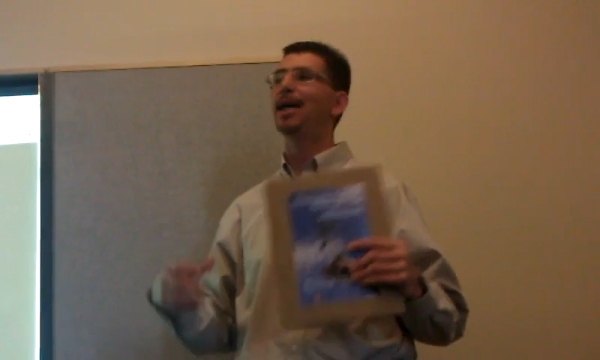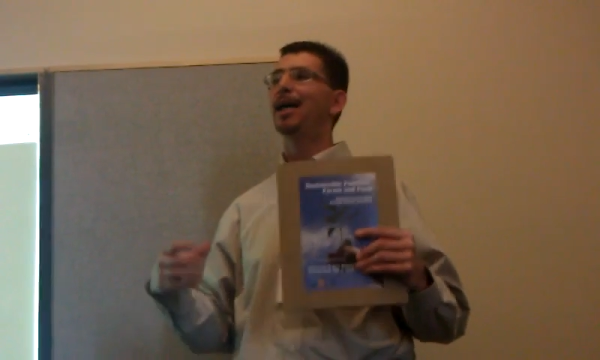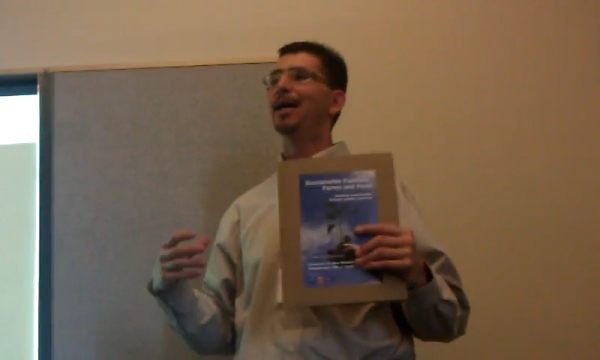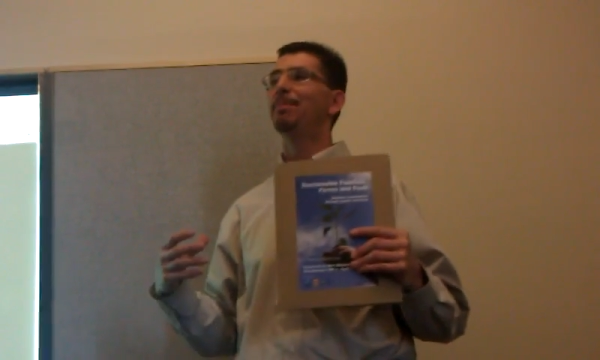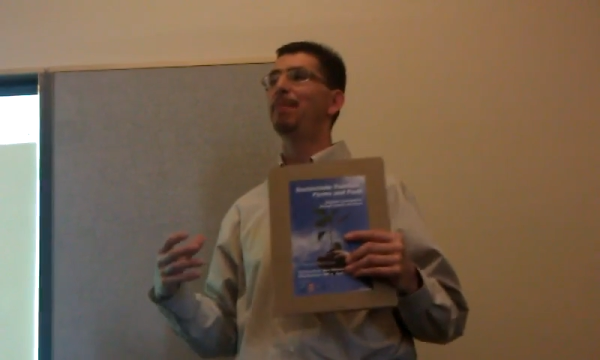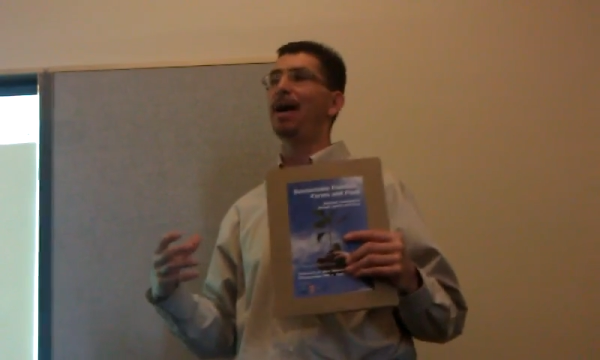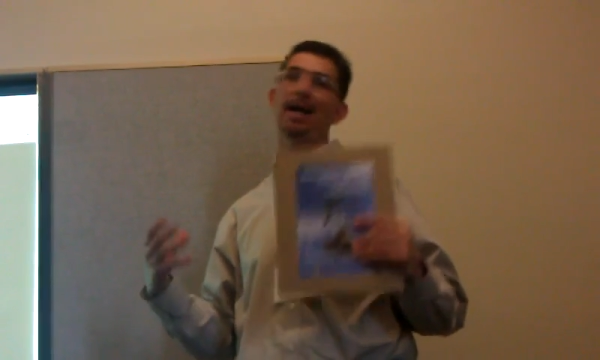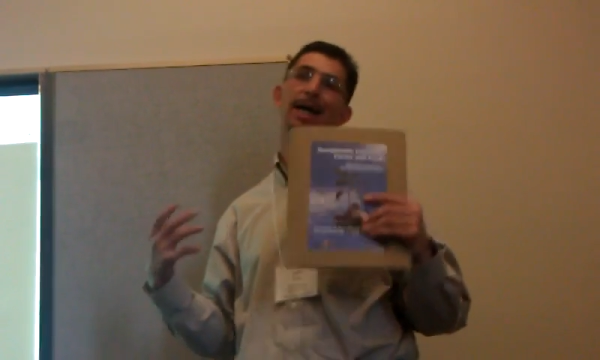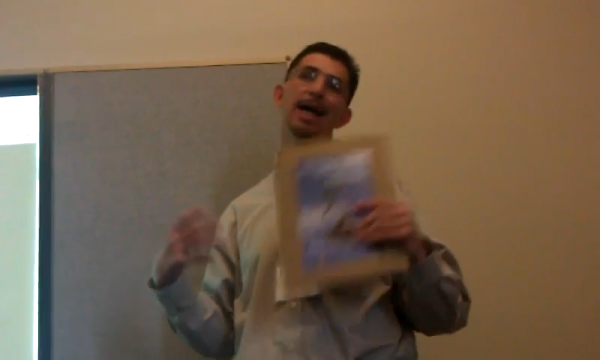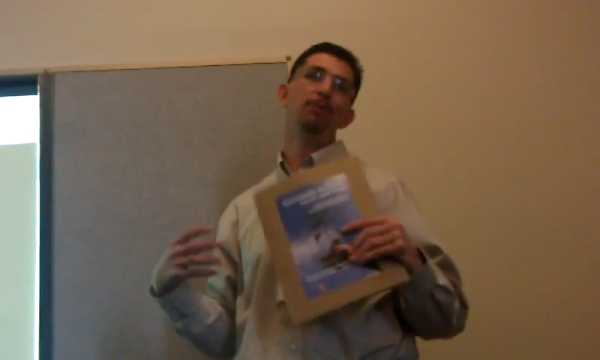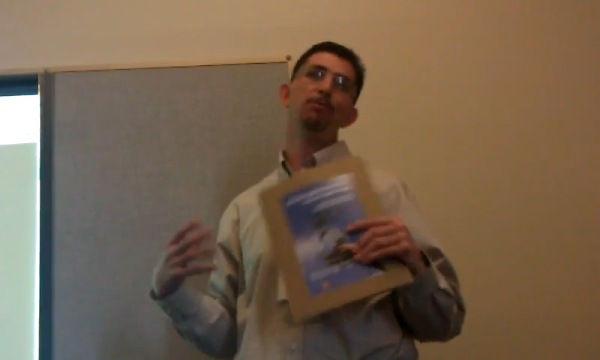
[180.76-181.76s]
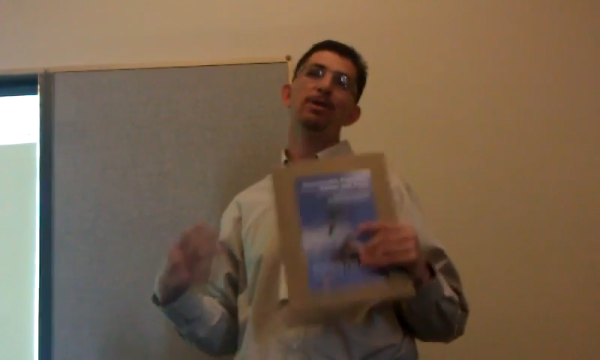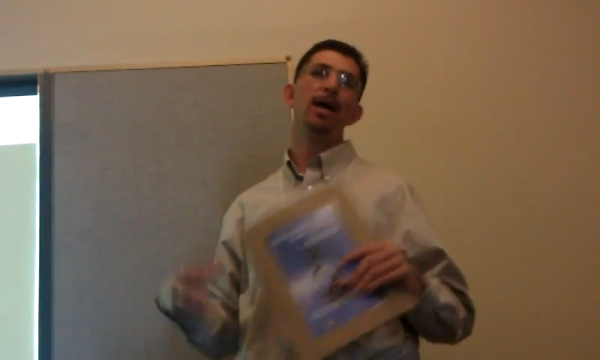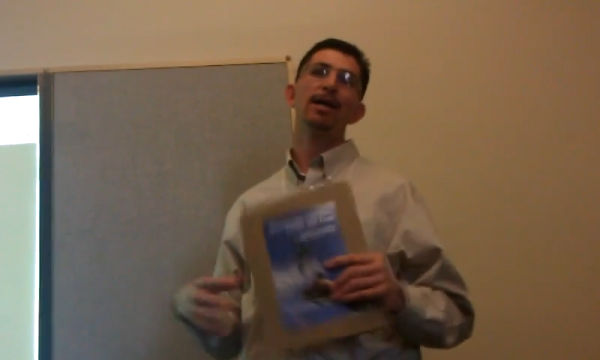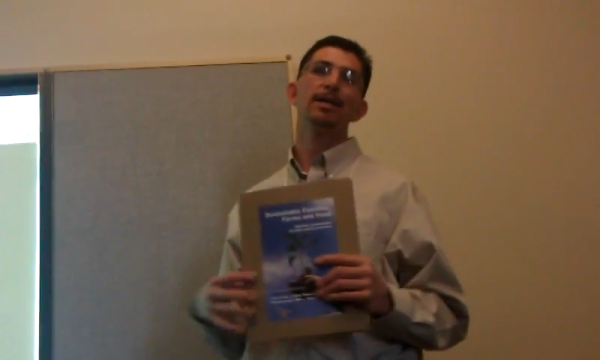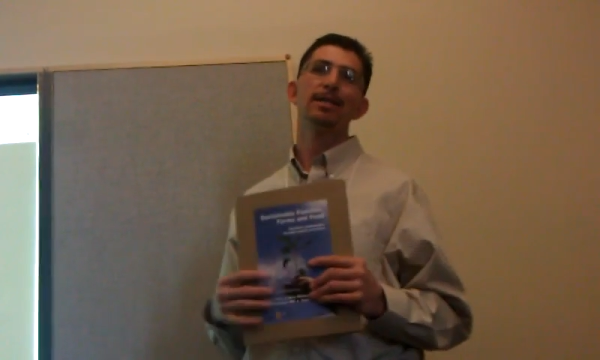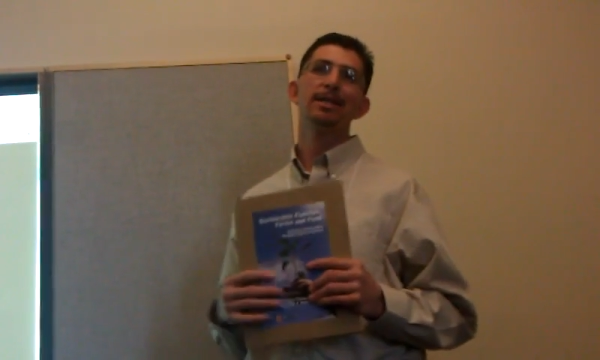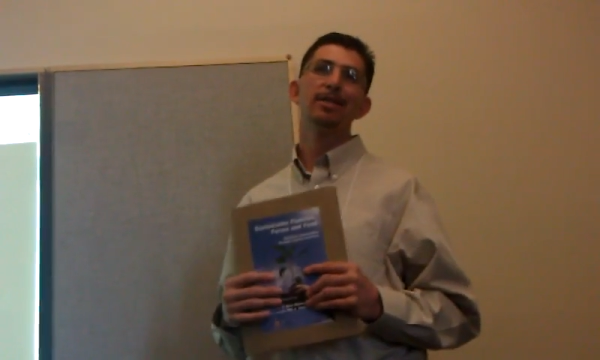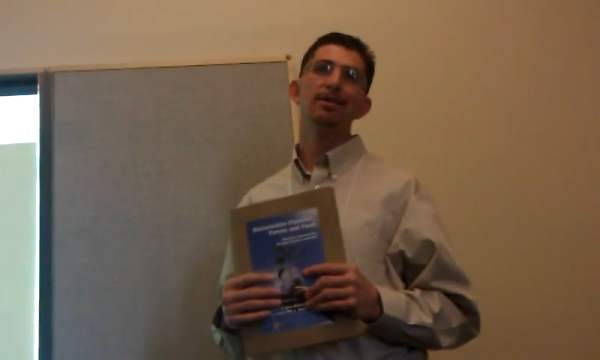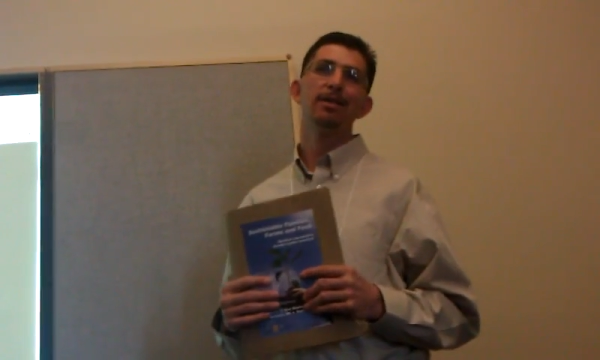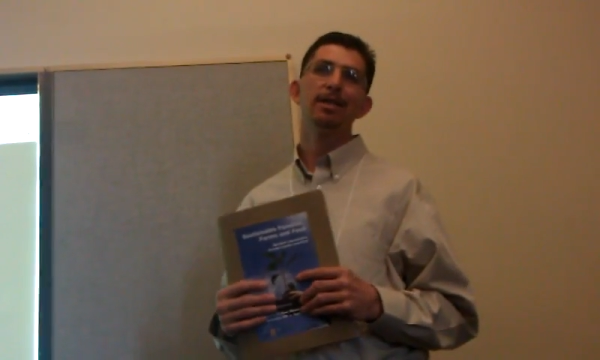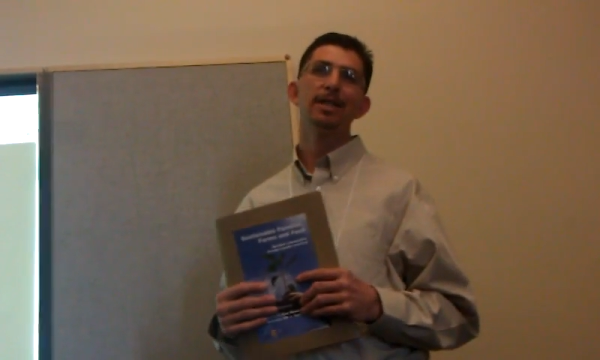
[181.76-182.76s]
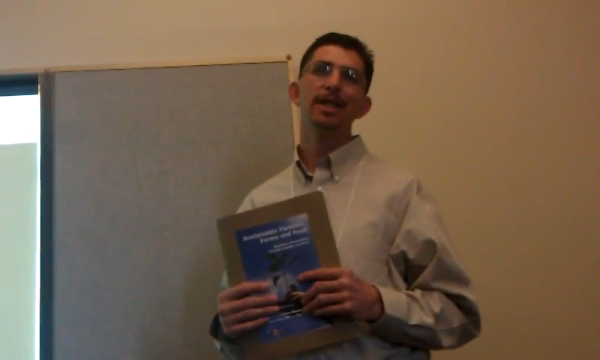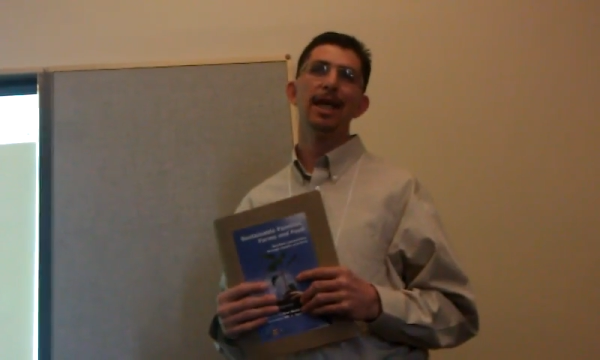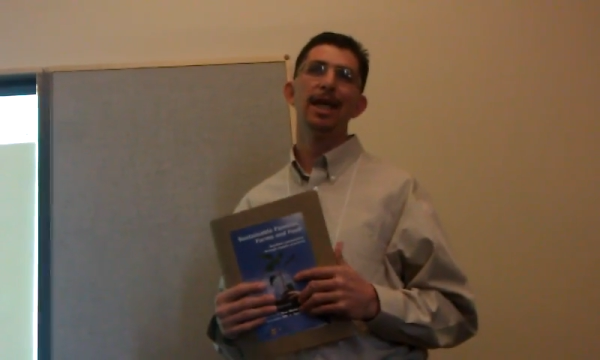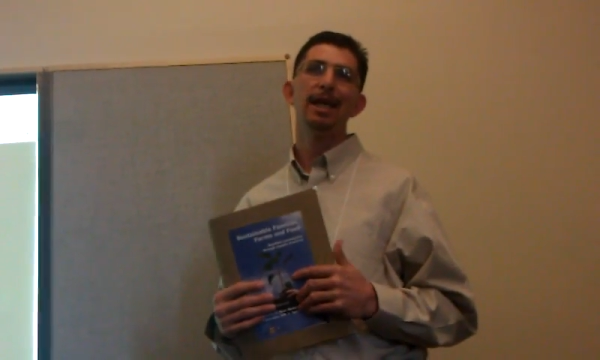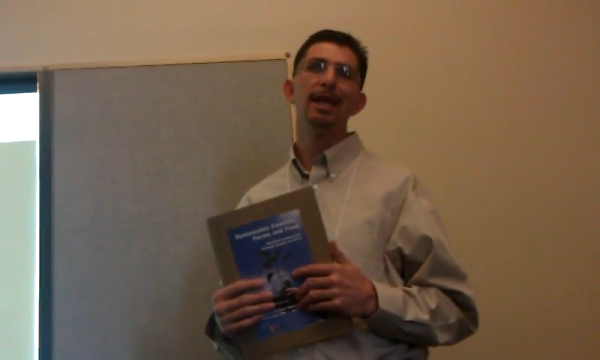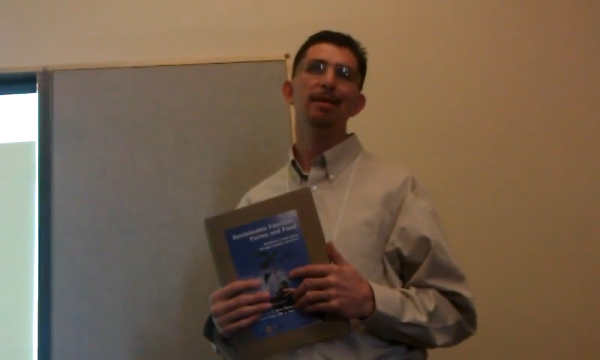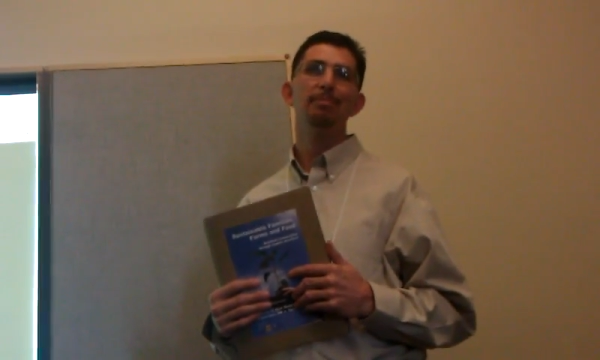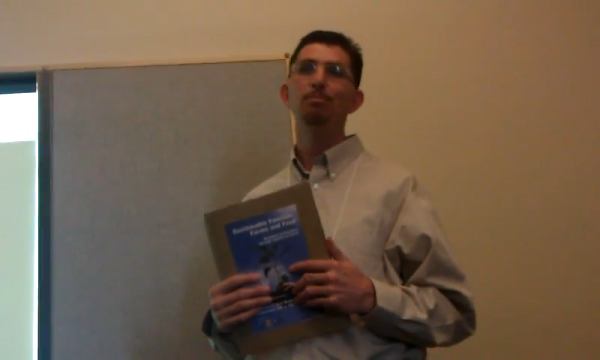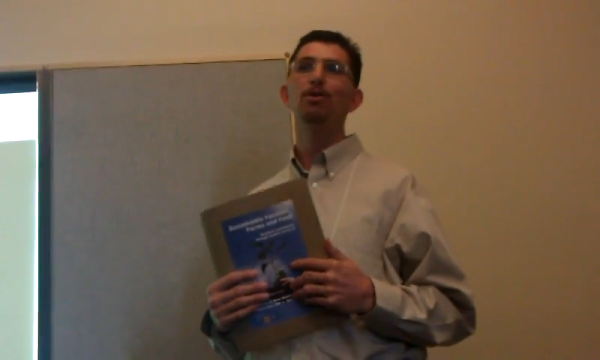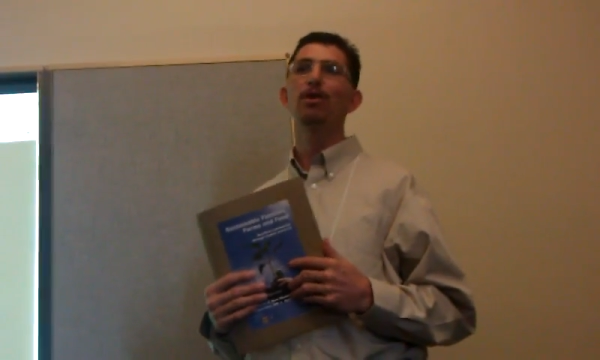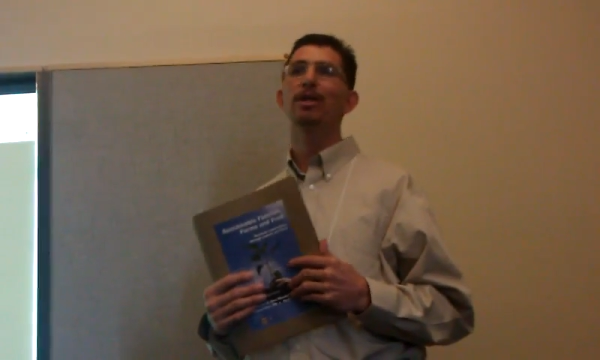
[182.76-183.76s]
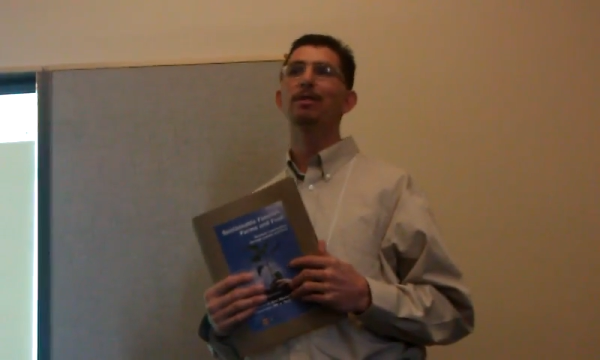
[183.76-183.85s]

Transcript: Um, I, I, would not consider us a, a, poor